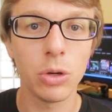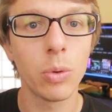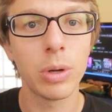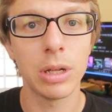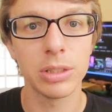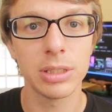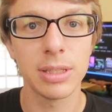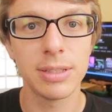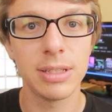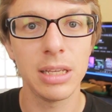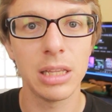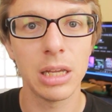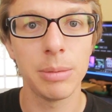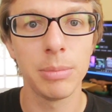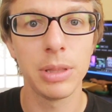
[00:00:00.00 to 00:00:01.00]
No one else can see
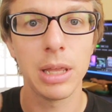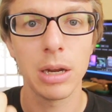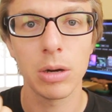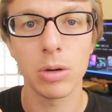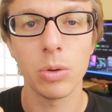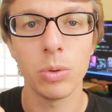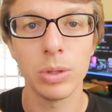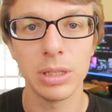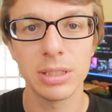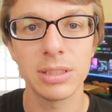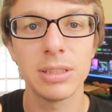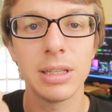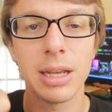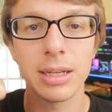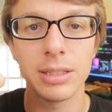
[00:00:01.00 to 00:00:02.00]
them. They are only
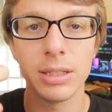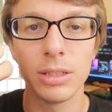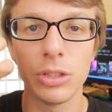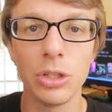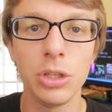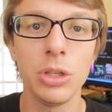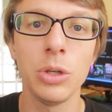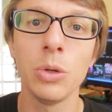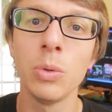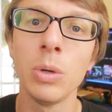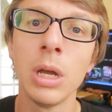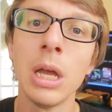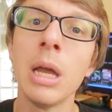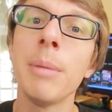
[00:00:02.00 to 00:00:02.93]
selected to you,